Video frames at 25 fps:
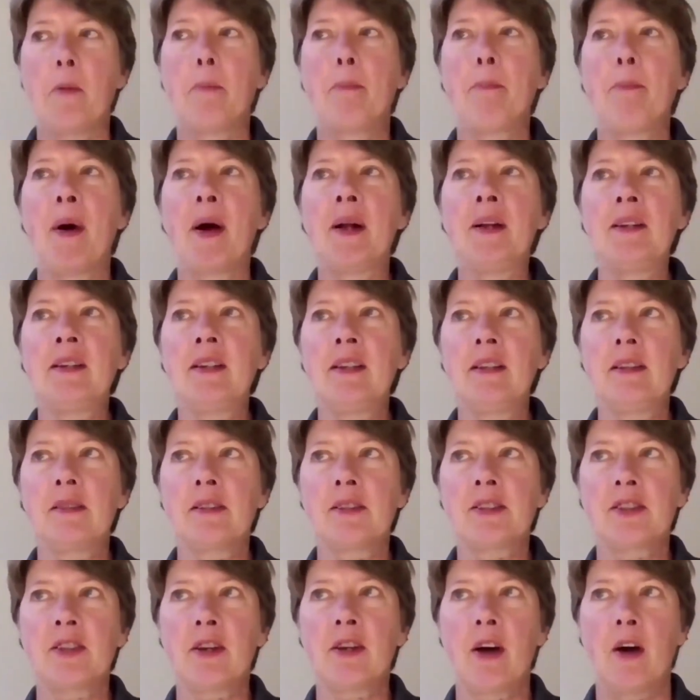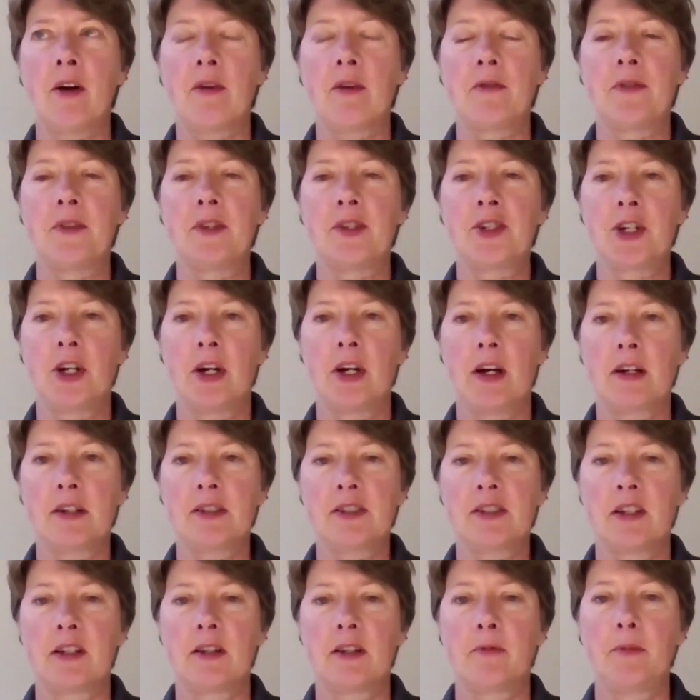an abundance of the
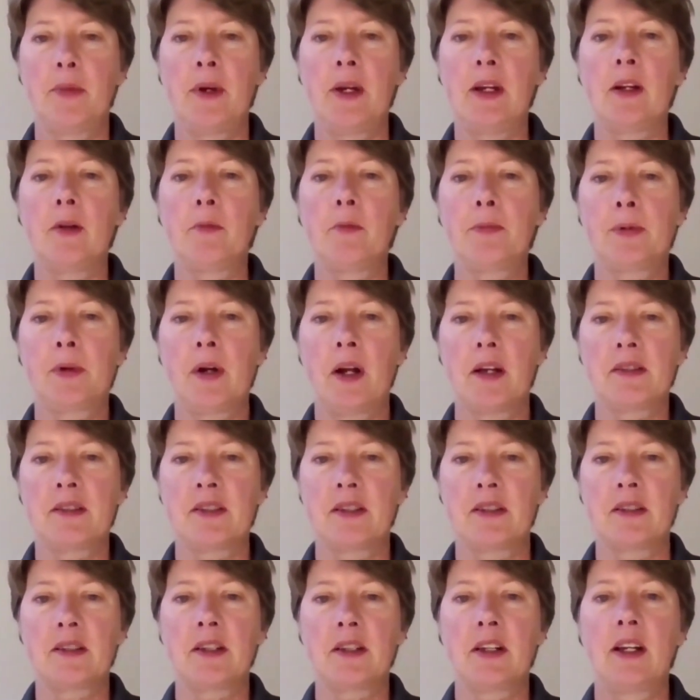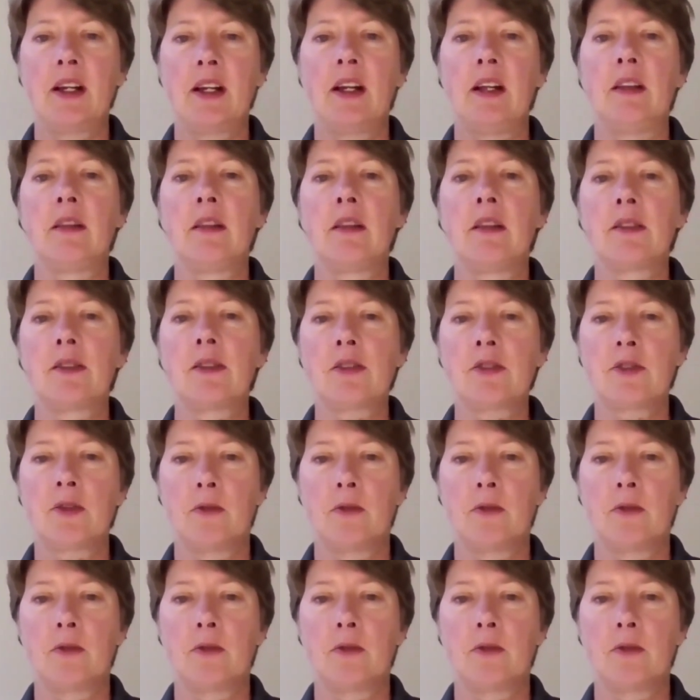toxin being present in the